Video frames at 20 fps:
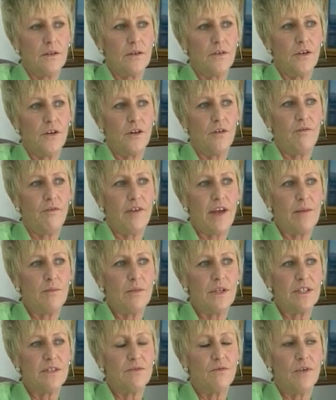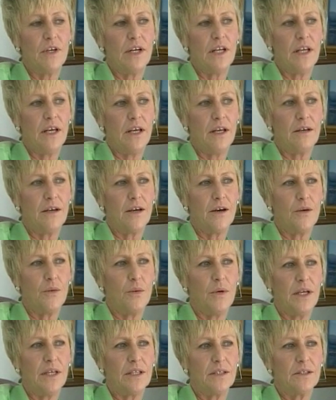So the families really had
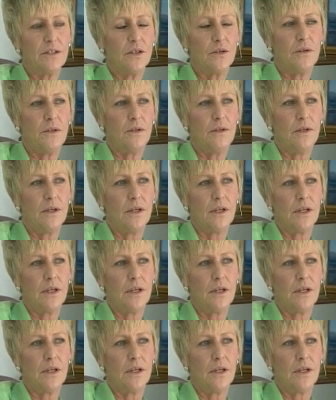nowhere to.